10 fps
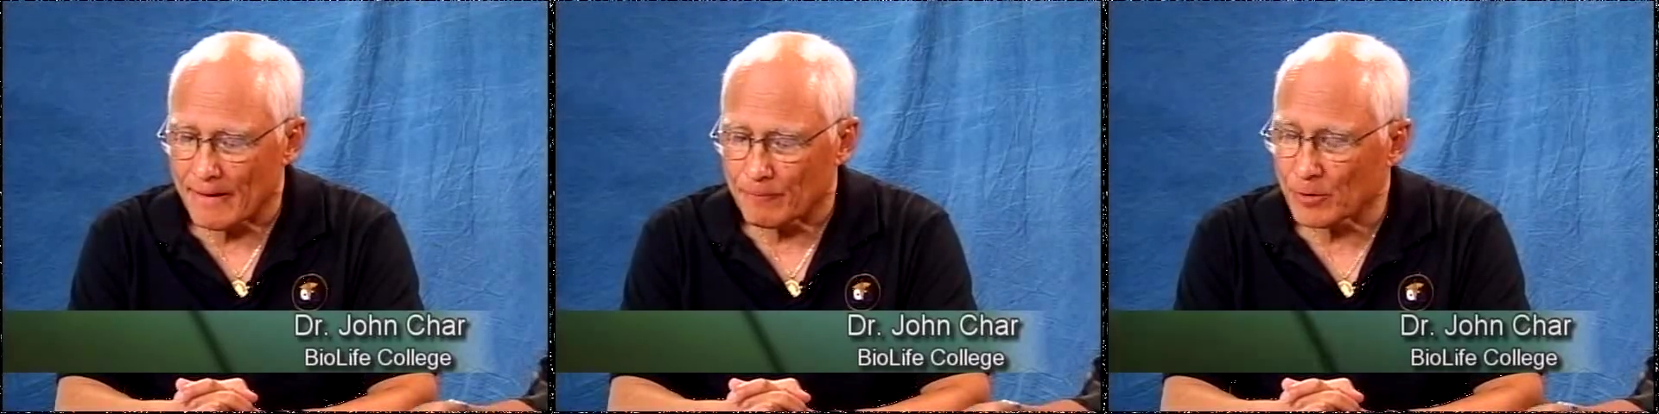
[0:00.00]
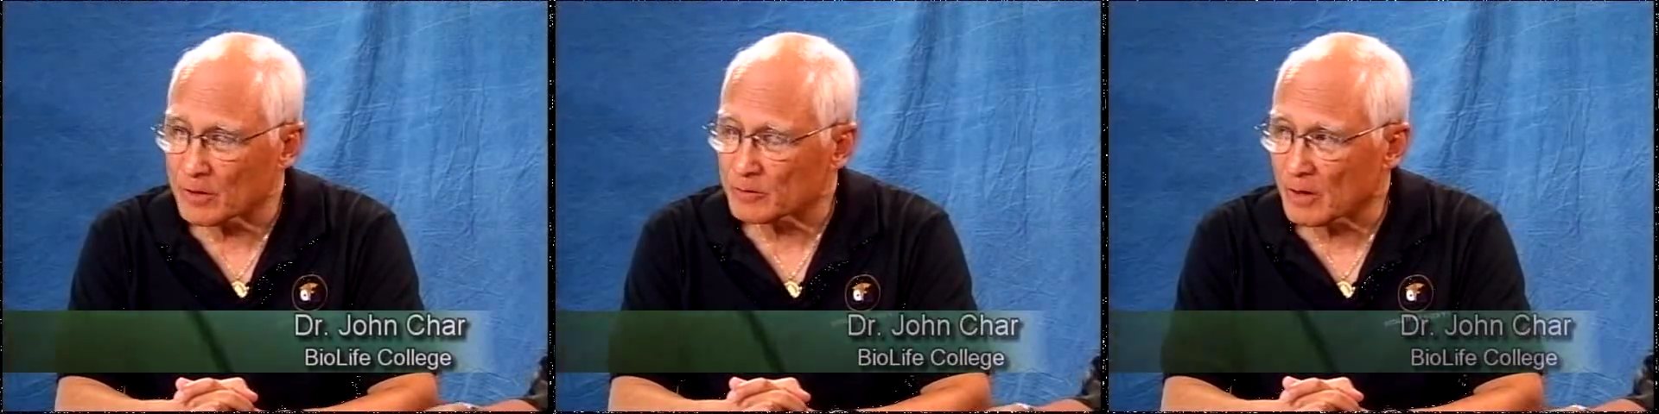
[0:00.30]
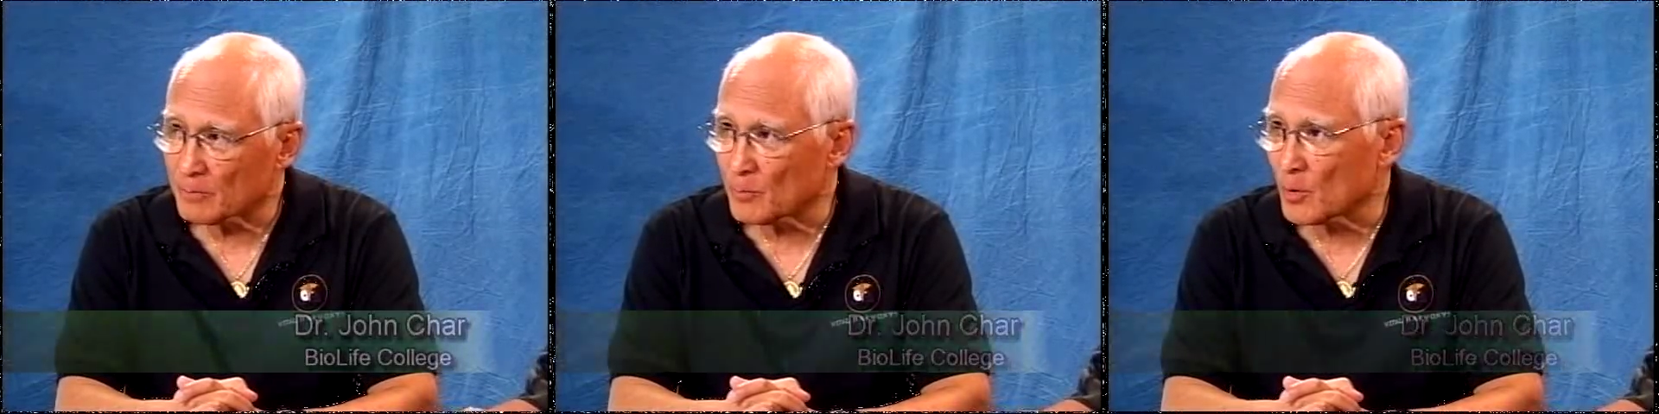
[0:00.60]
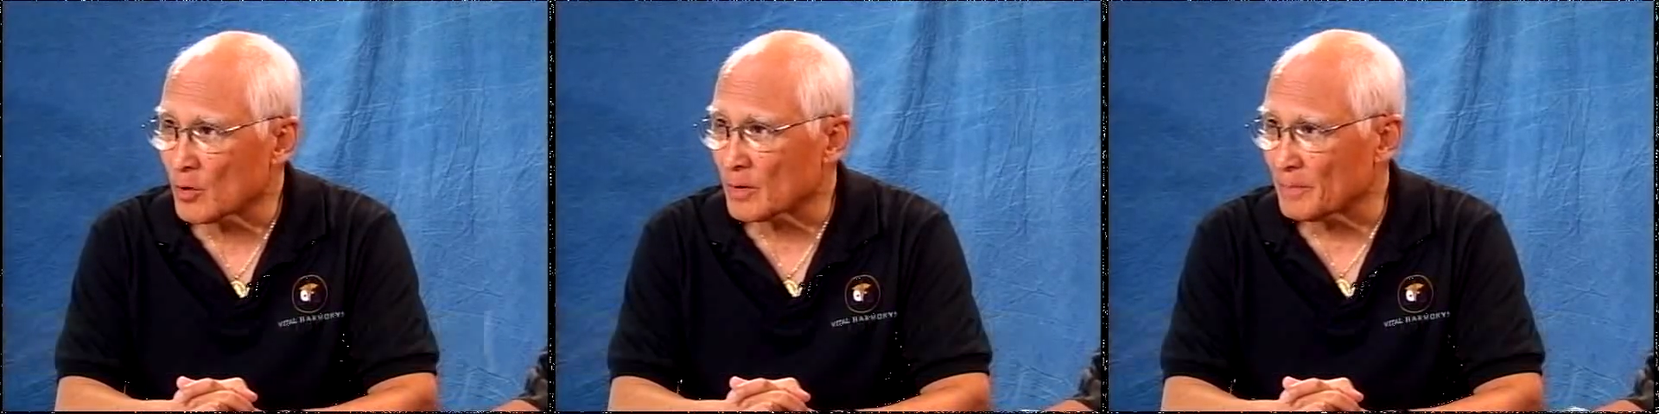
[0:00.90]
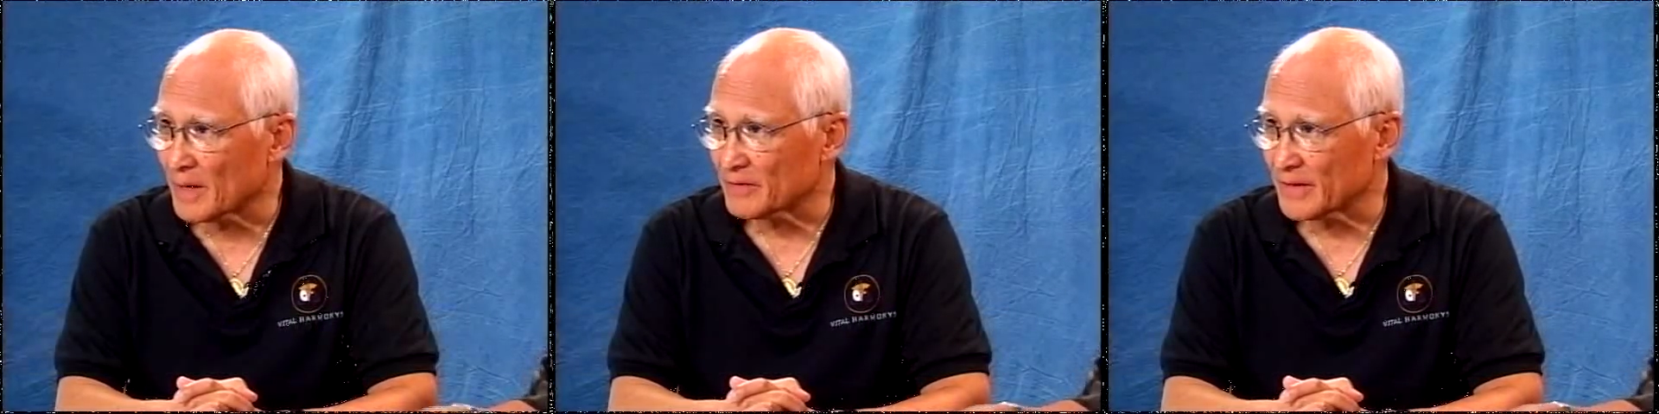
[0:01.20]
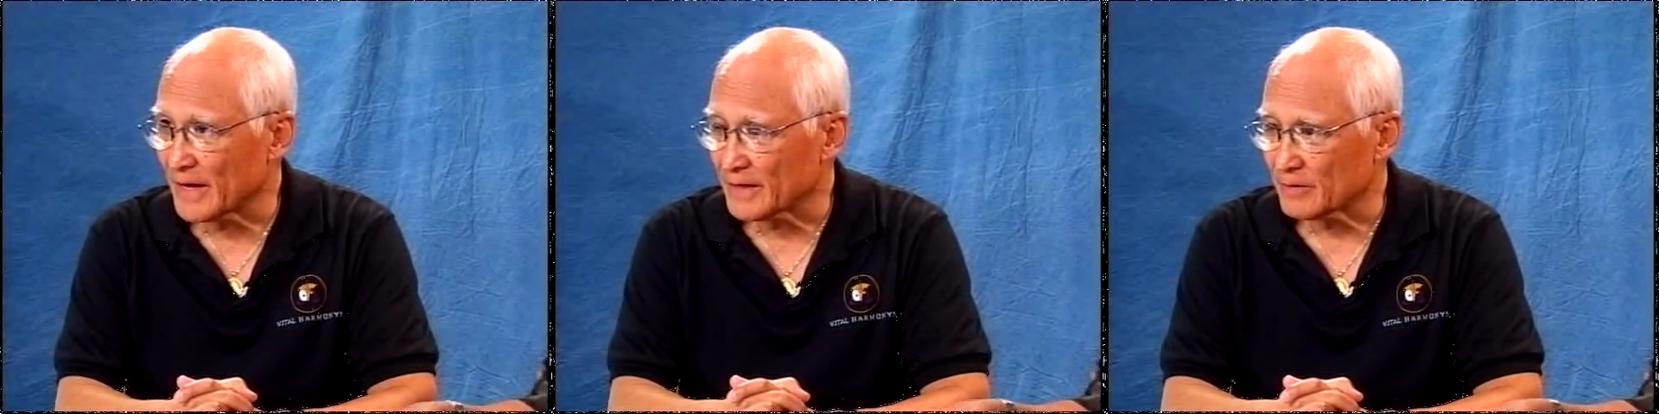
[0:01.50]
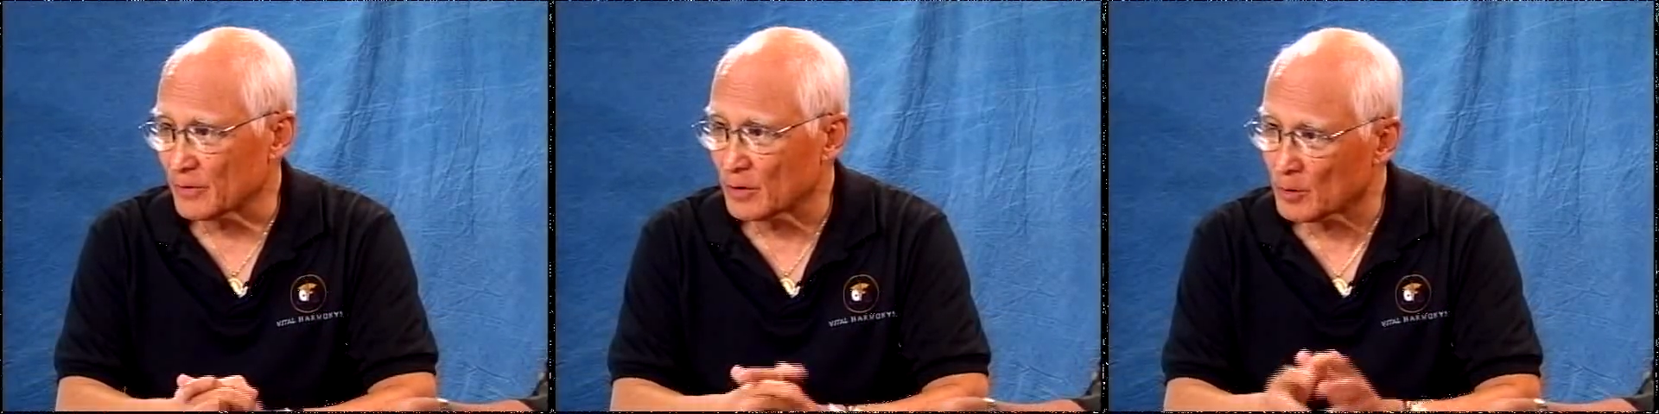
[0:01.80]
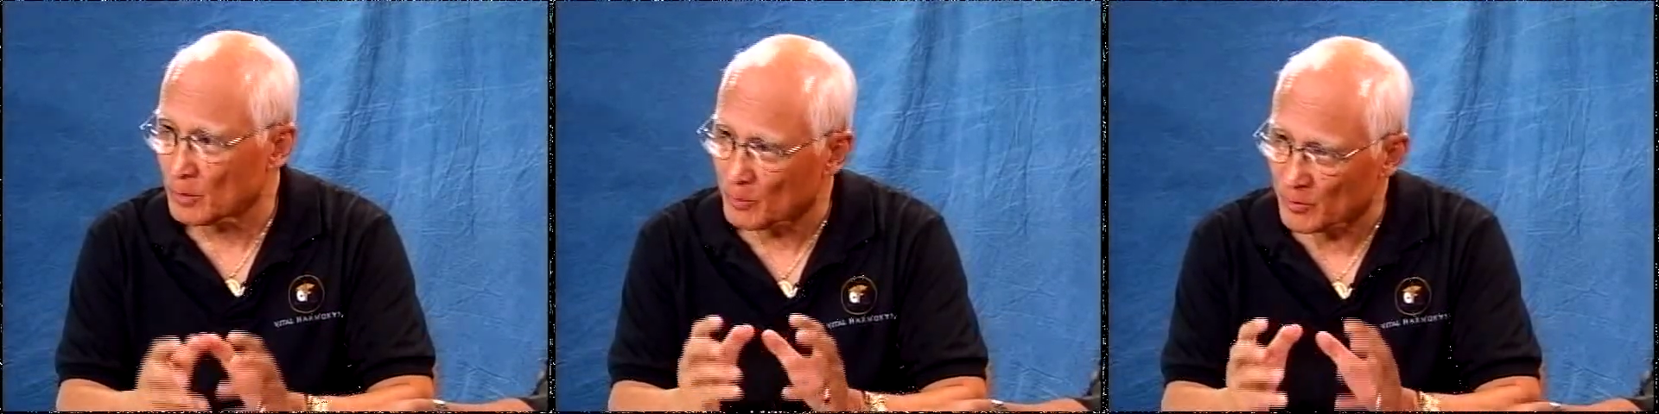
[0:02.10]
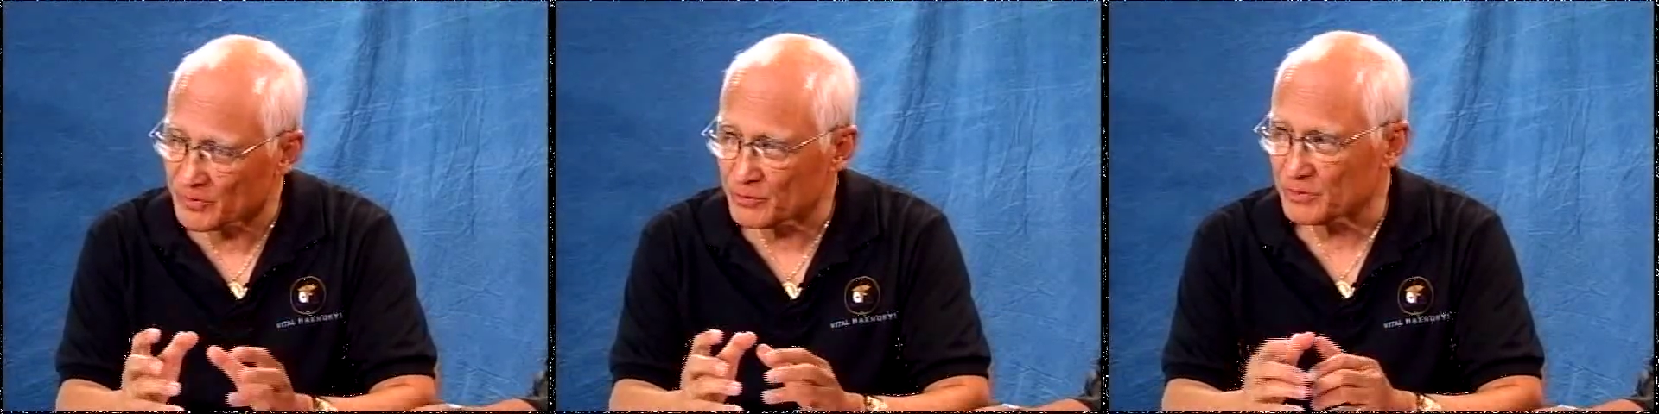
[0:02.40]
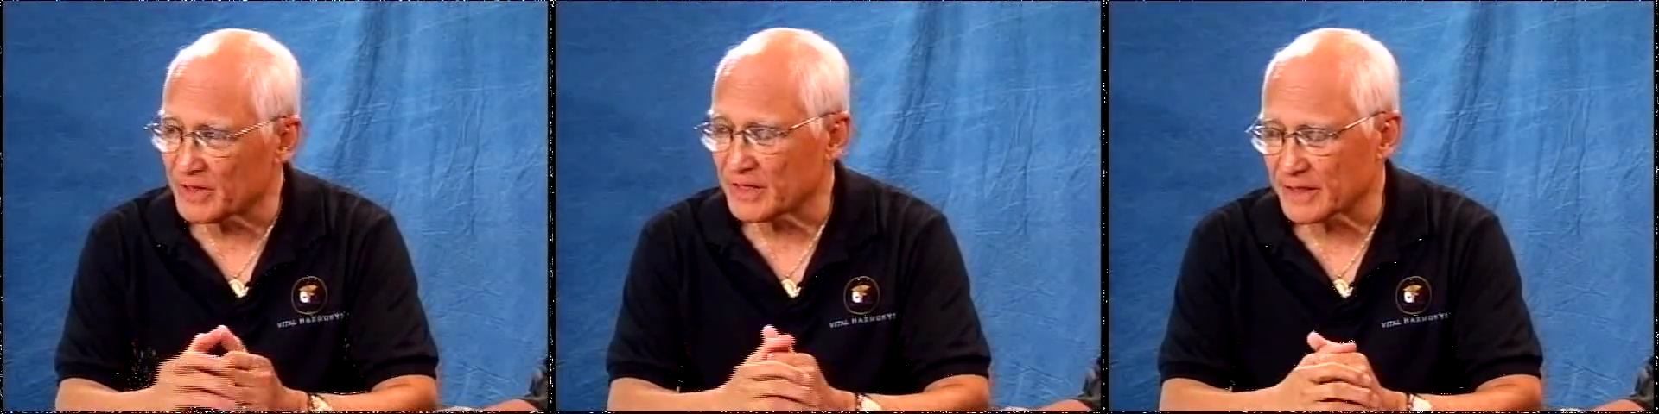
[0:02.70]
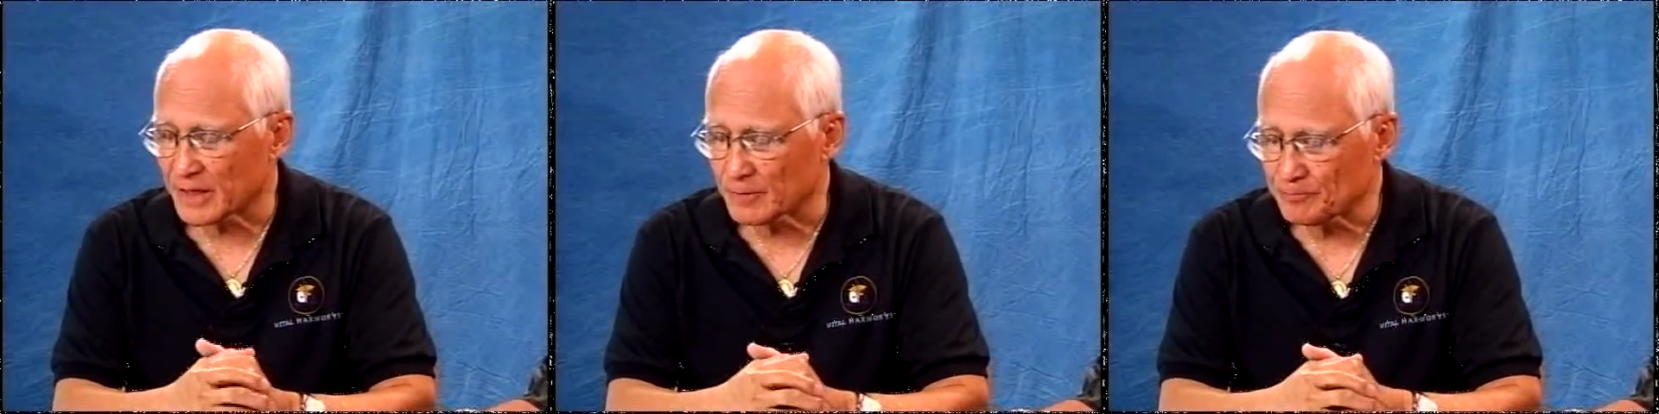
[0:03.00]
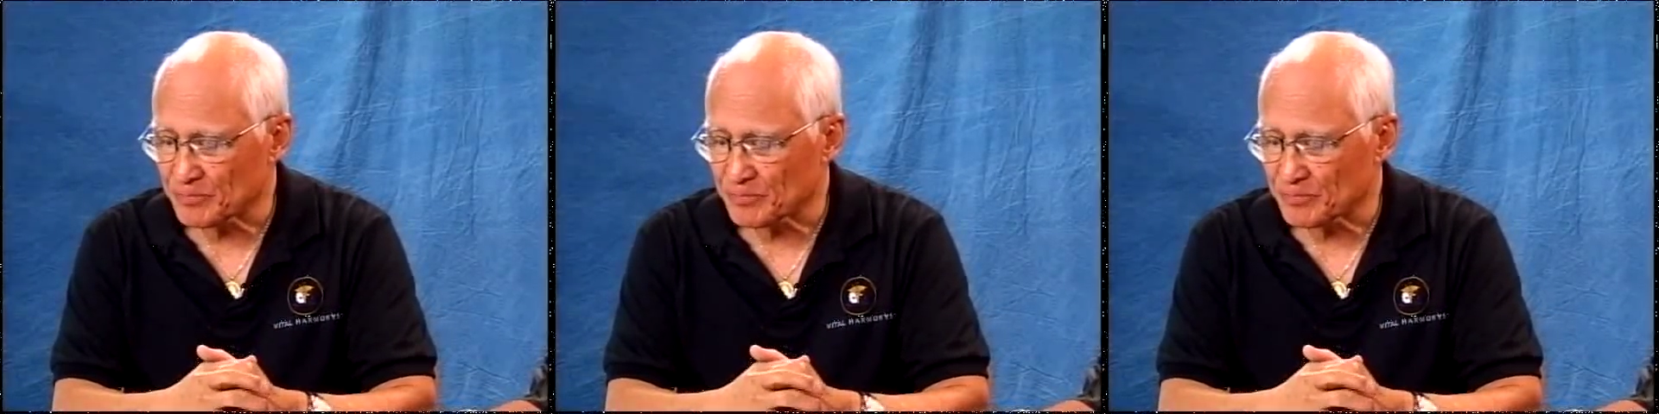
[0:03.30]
We're going to talk more about that, and we're going to go more into detail,